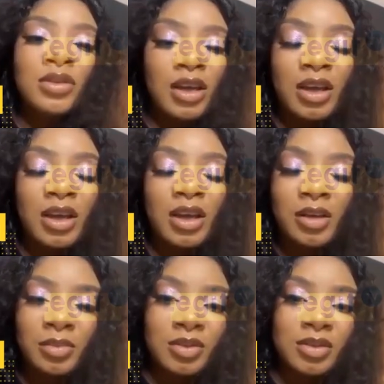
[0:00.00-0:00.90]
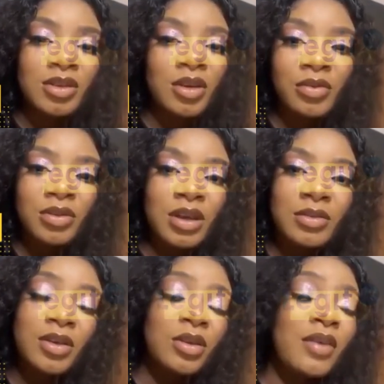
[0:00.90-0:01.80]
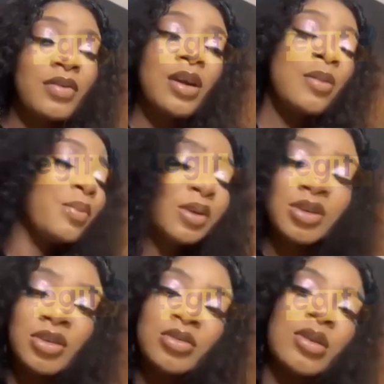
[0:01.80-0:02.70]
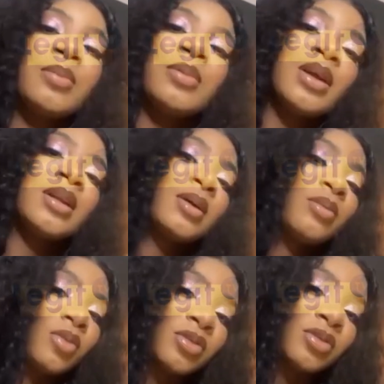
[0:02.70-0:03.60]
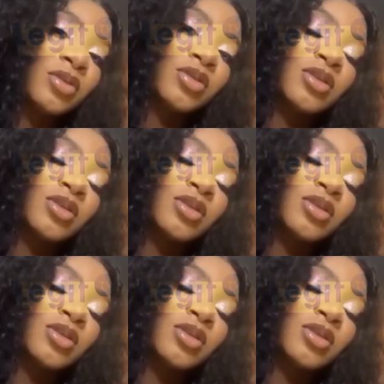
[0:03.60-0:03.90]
times. I don't have that patience to apply that much.